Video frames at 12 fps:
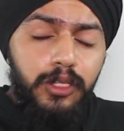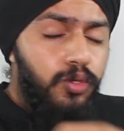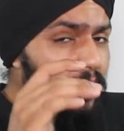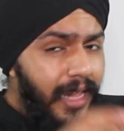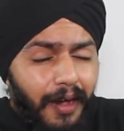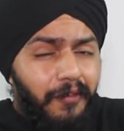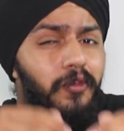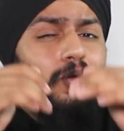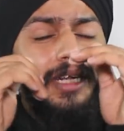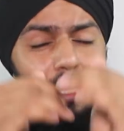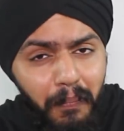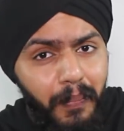So there are a
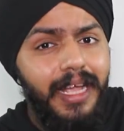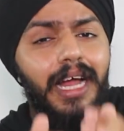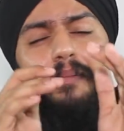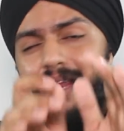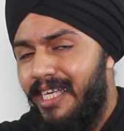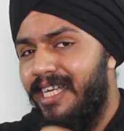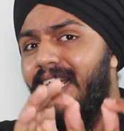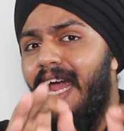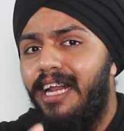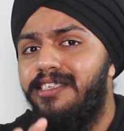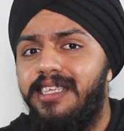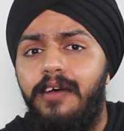few typical Malaysian
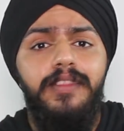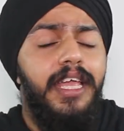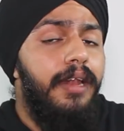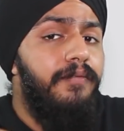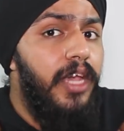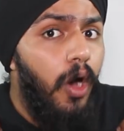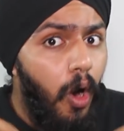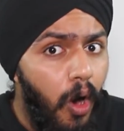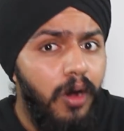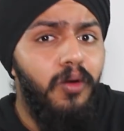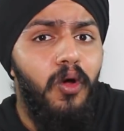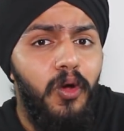kind of stuff that we
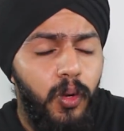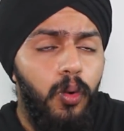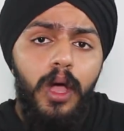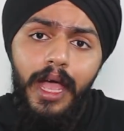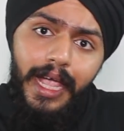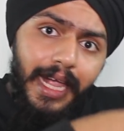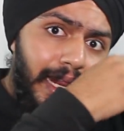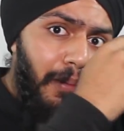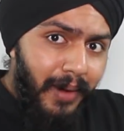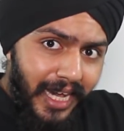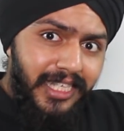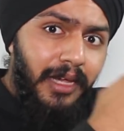all go through in a
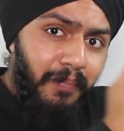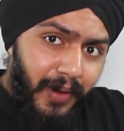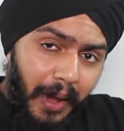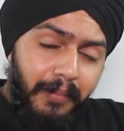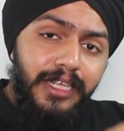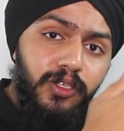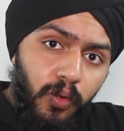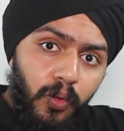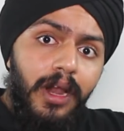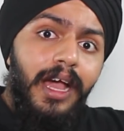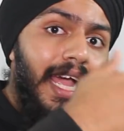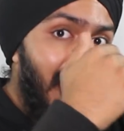Malaysian primary
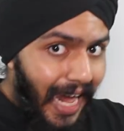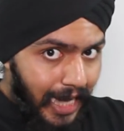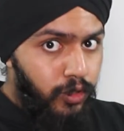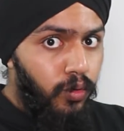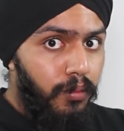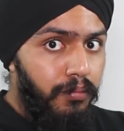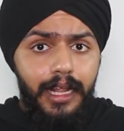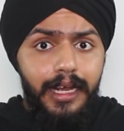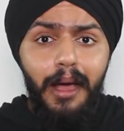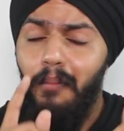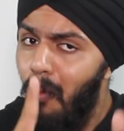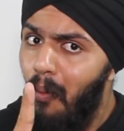school classroom.
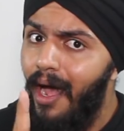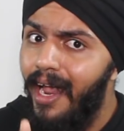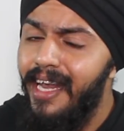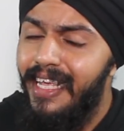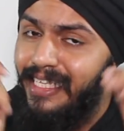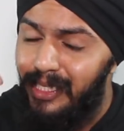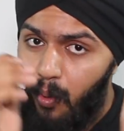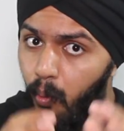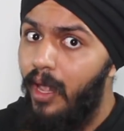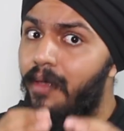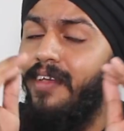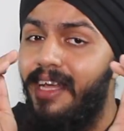Number 1 is the
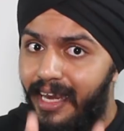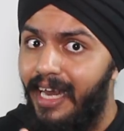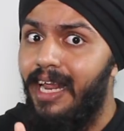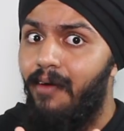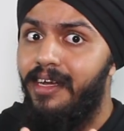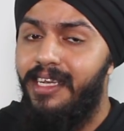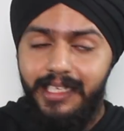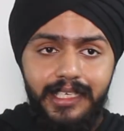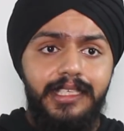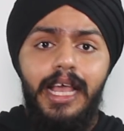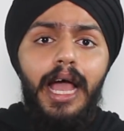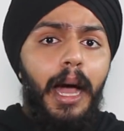way we greet our
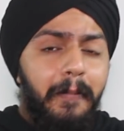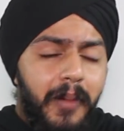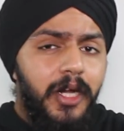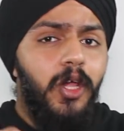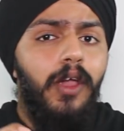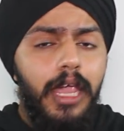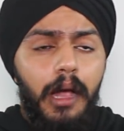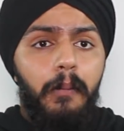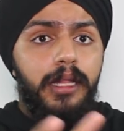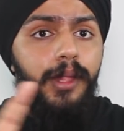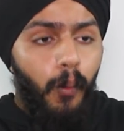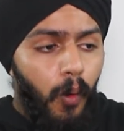teachers. I'm not talking
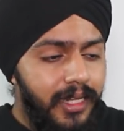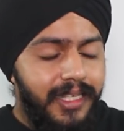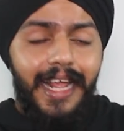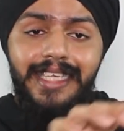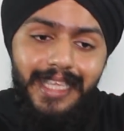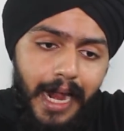about the words like